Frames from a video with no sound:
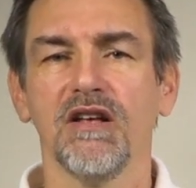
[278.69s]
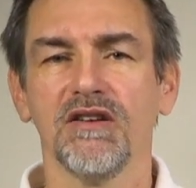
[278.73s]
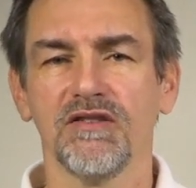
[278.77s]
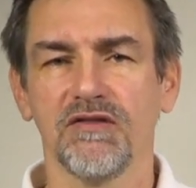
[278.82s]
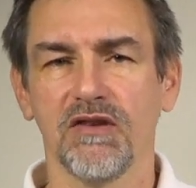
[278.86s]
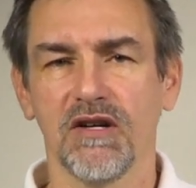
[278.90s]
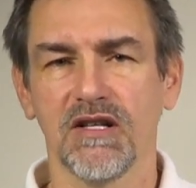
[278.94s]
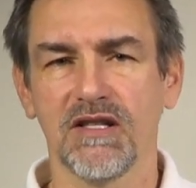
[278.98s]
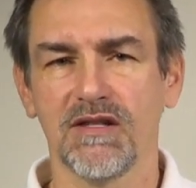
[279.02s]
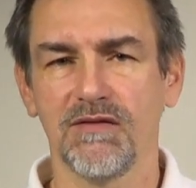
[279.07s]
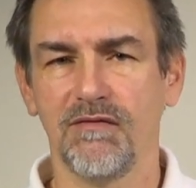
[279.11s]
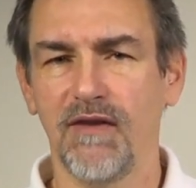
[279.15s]

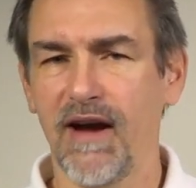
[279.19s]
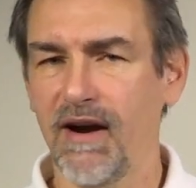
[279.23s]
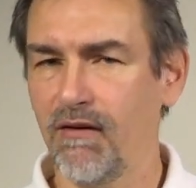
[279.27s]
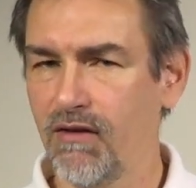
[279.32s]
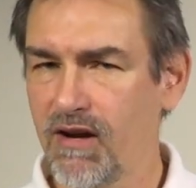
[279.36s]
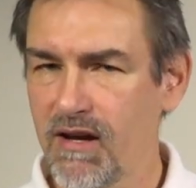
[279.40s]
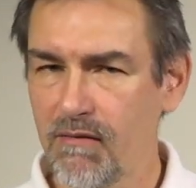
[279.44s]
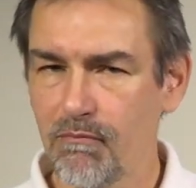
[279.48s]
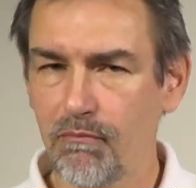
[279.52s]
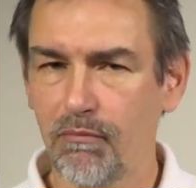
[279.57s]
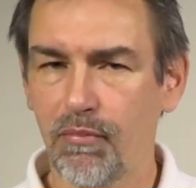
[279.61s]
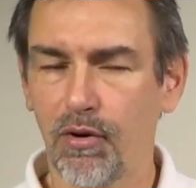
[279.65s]
So it's
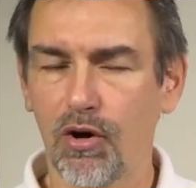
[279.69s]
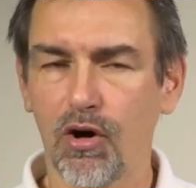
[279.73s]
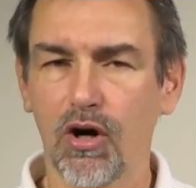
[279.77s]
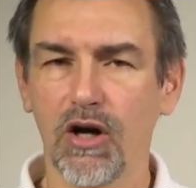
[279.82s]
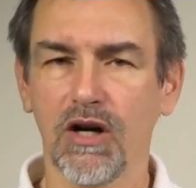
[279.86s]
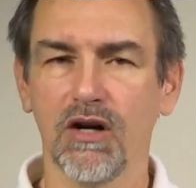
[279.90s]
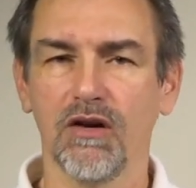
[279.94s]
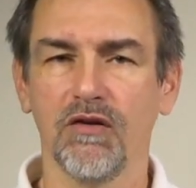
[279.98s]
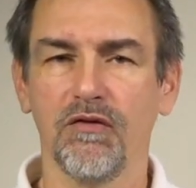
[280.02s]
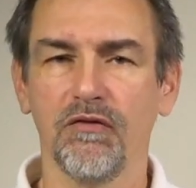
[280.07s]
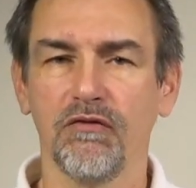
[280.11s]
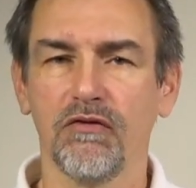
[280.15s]
very
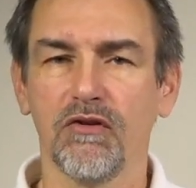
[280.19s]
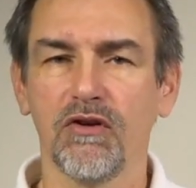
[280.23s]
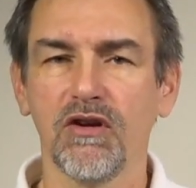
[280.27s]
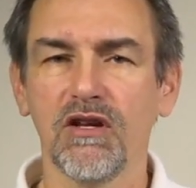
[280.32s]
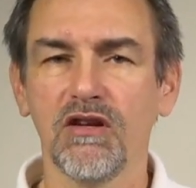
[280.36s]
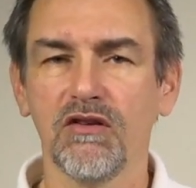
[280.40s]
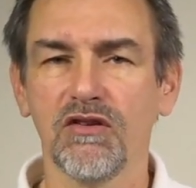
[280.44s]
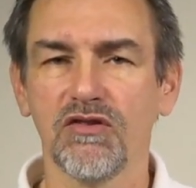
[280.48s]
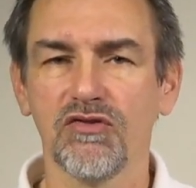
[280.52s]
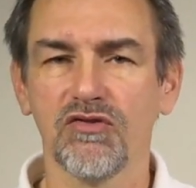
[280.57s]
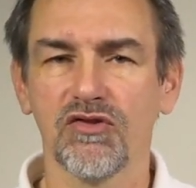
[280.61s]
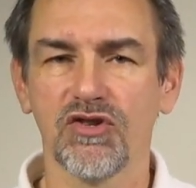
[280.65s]
important for
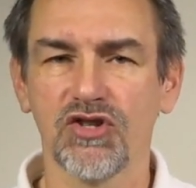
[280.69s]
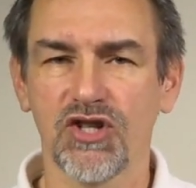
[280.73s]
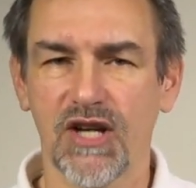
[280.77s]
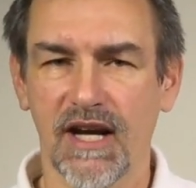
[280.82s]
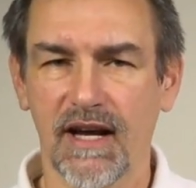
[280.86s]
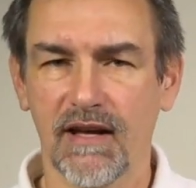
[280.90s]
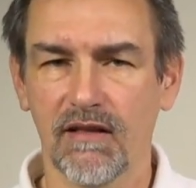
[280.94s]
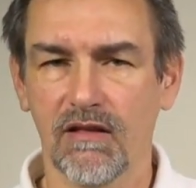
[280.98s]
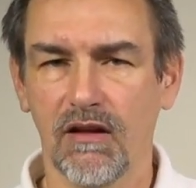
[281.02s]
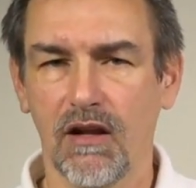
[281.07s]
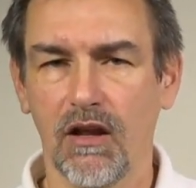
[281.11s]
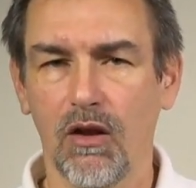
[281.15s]
you to
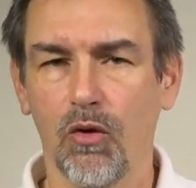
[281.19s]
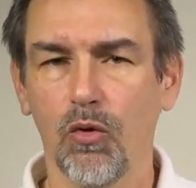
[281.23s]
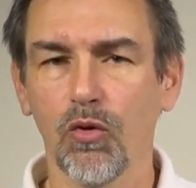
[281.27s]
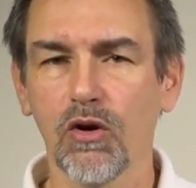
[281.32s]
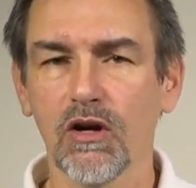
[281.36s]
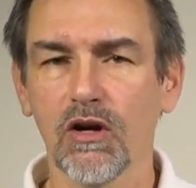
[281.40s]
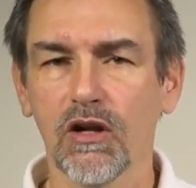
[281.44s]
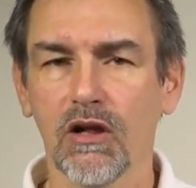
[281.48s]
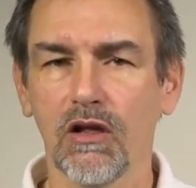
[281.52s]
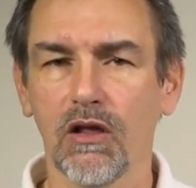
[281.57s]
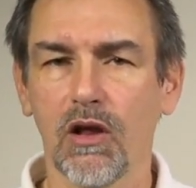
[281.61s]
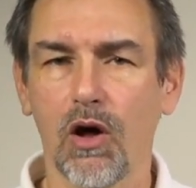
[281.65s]
check the
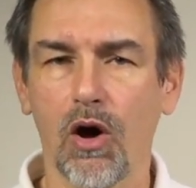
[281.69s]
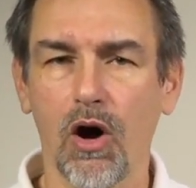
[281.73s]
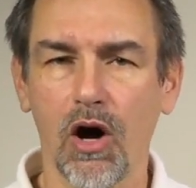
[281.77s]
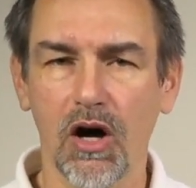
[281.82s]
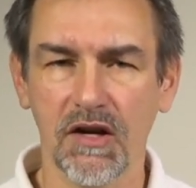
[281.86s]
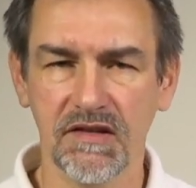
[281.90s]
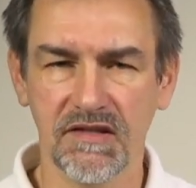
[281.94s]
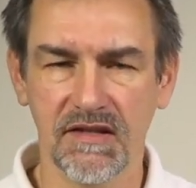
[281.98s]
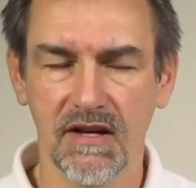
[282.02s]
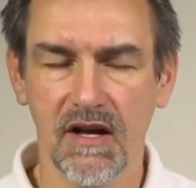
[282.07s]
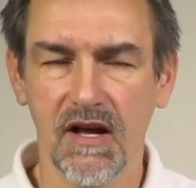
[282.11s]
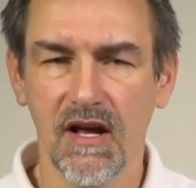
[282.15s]
local
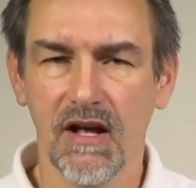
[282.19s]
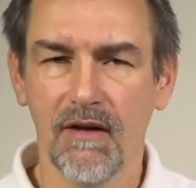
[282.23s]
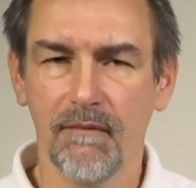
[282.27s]
laws,